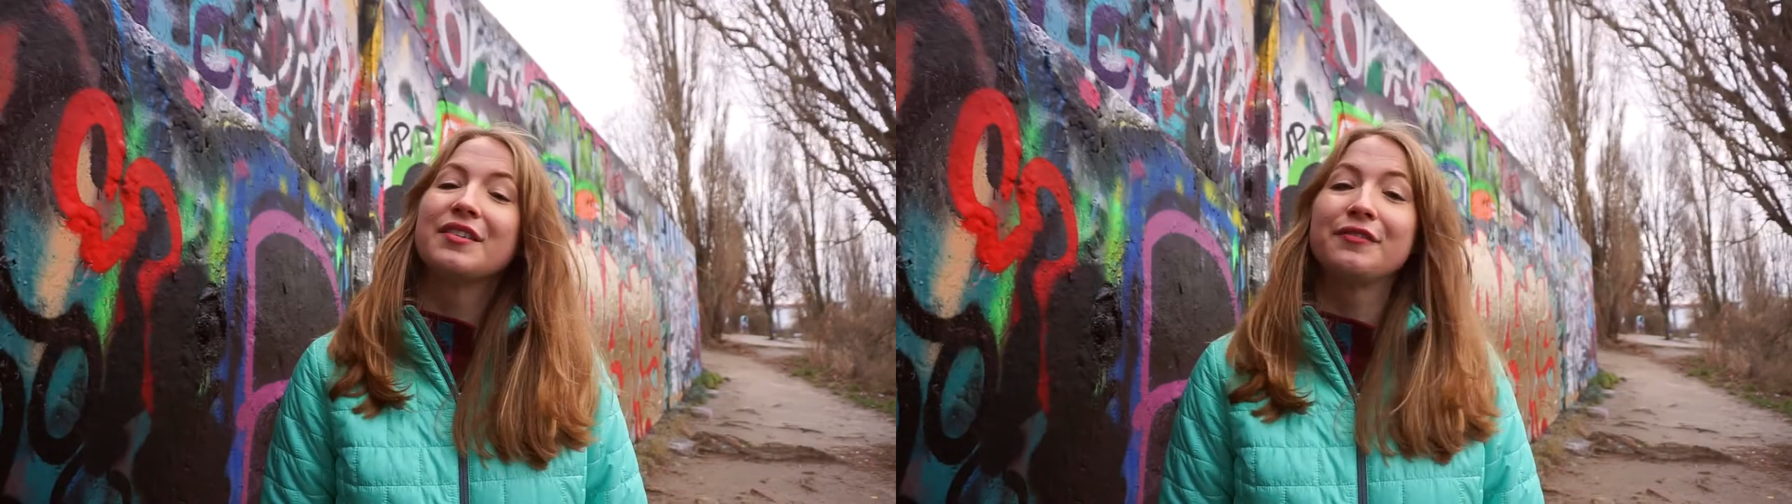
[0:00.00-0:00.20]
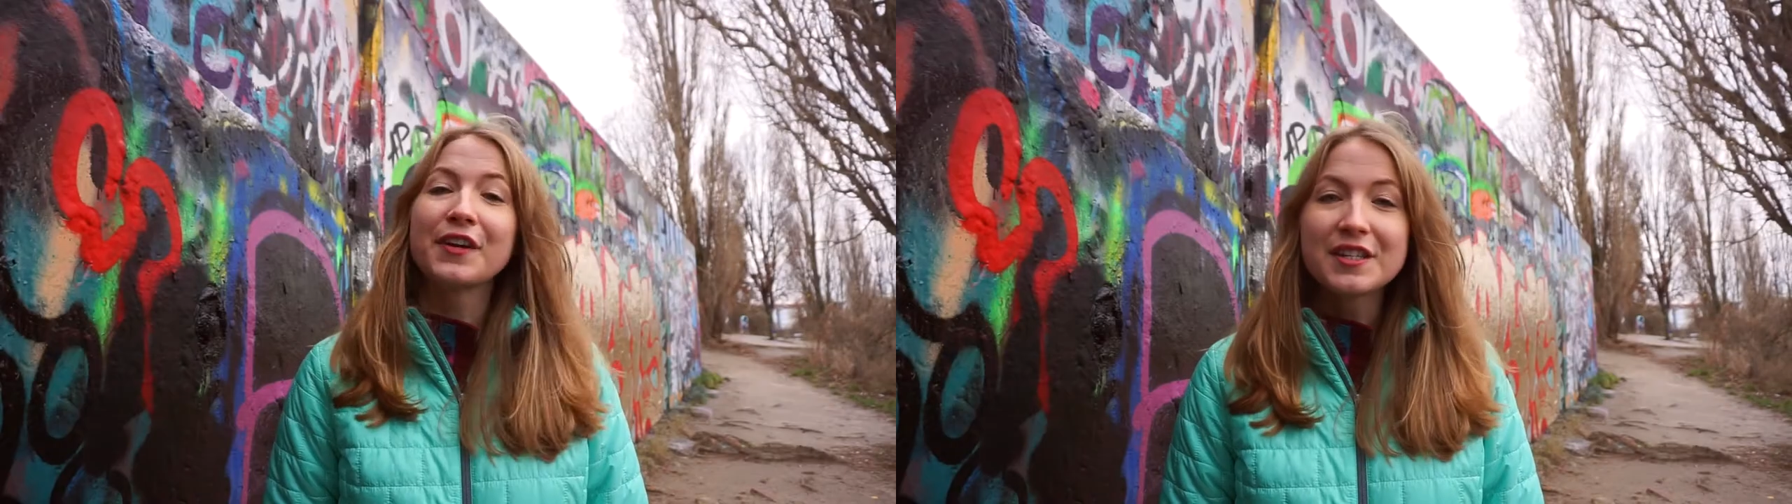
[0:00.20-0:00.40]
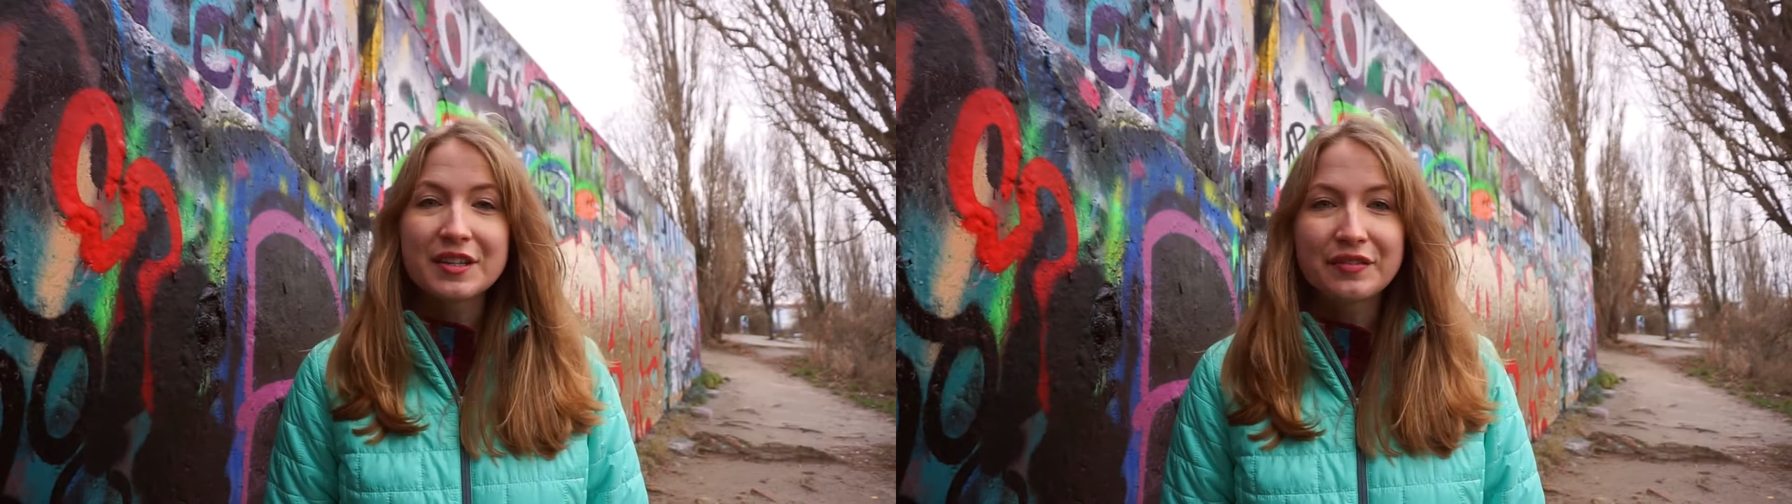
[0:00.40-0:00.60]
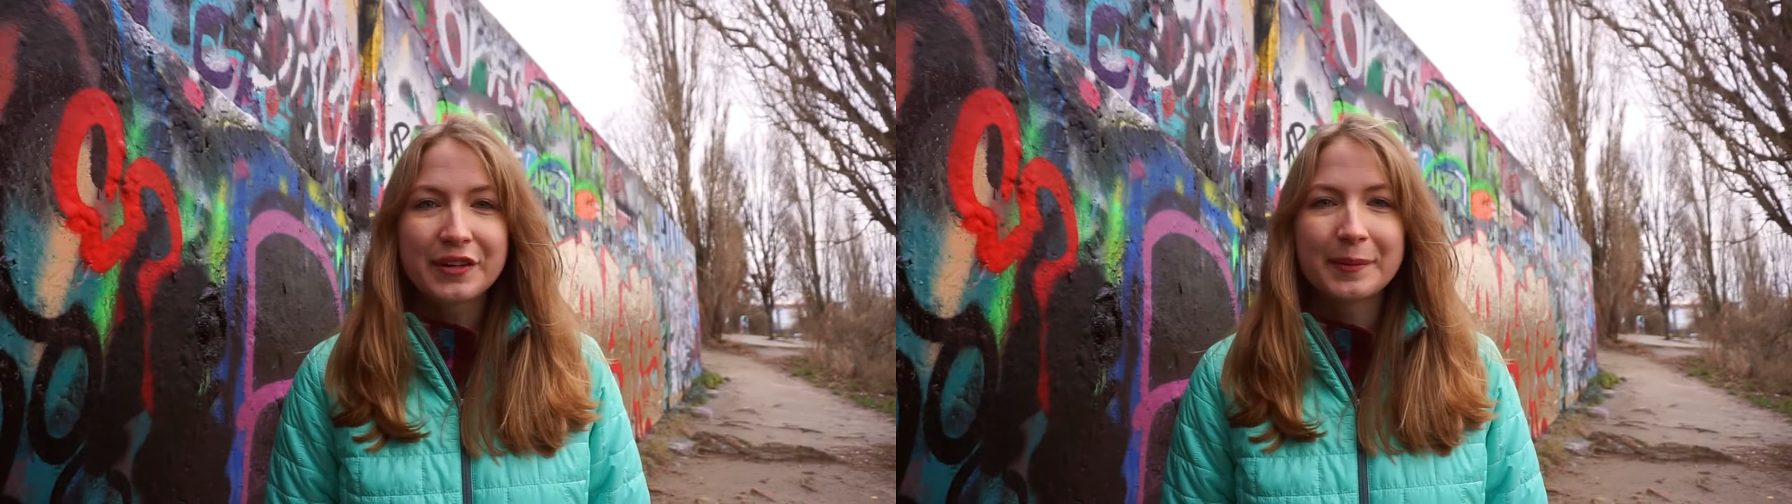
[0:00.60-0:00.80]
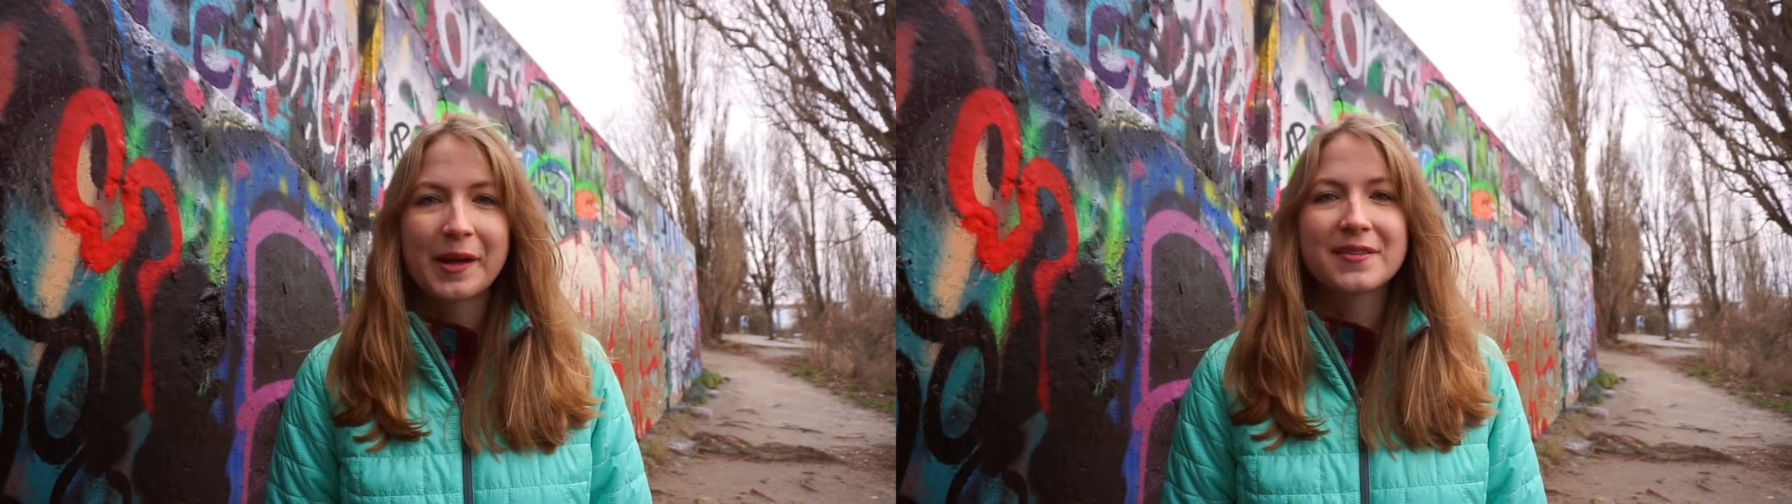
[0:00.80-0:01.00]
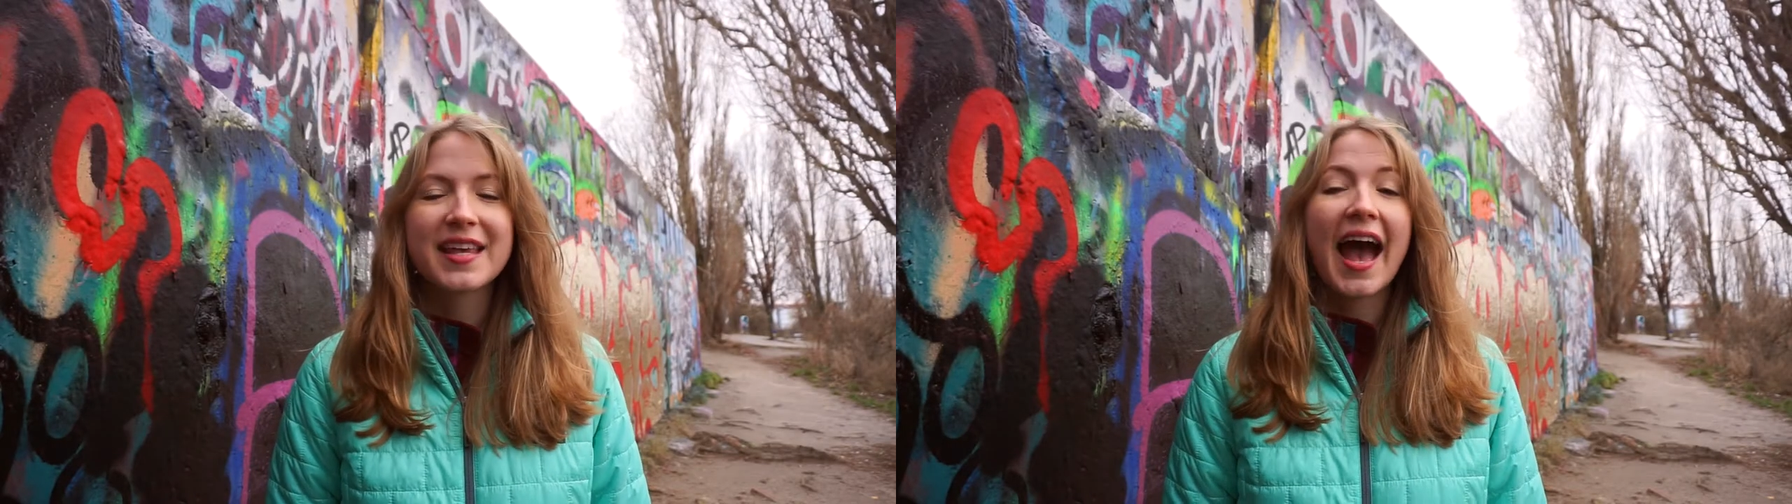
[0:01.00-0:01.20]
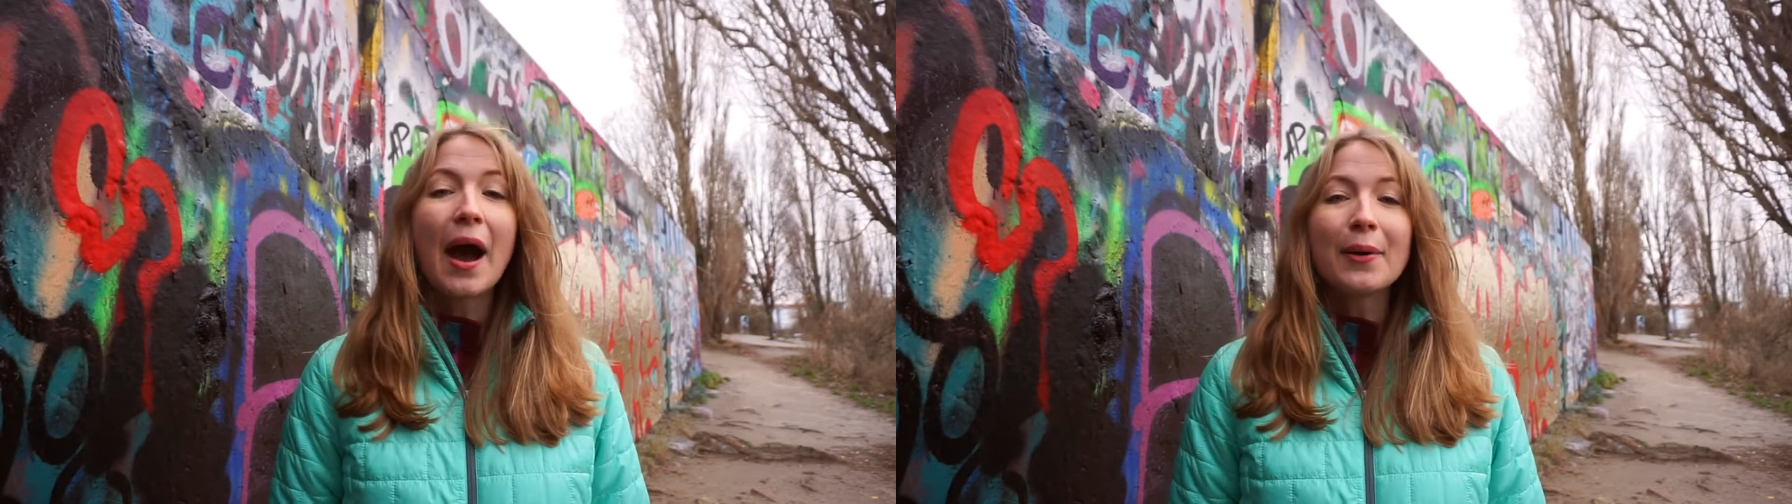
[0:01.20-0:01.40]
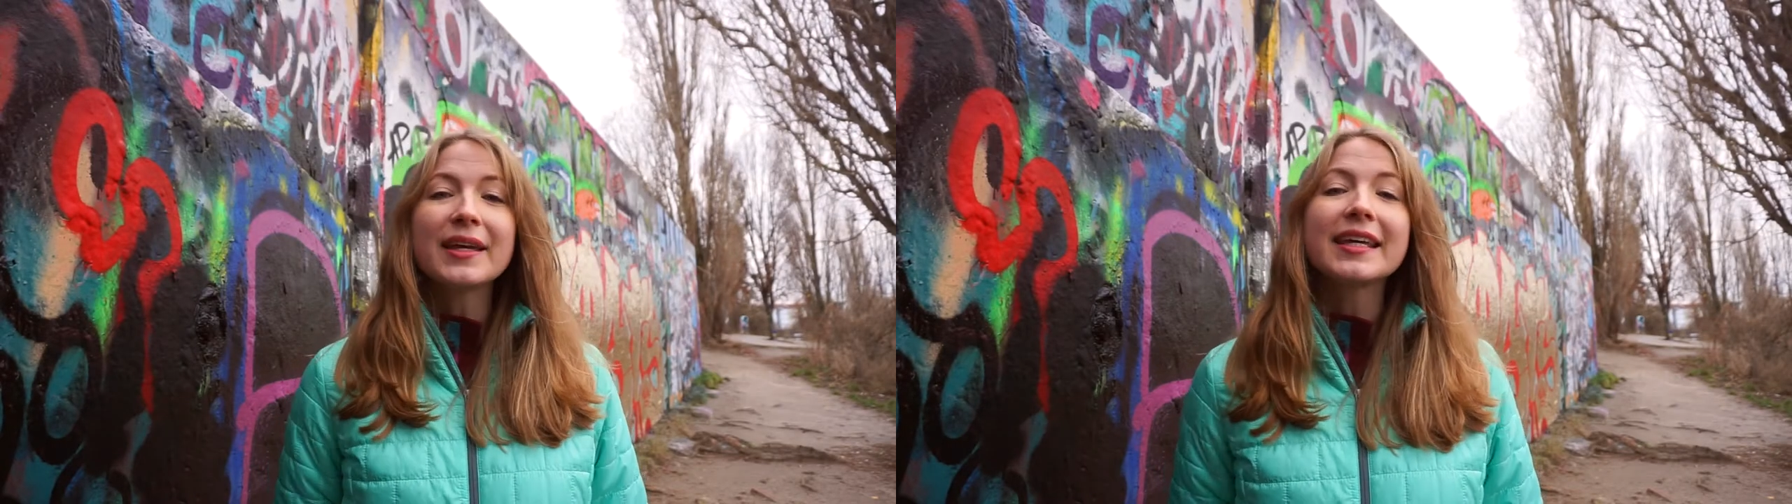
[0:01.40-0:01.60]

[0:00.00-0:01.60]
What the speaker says: First and foremost, how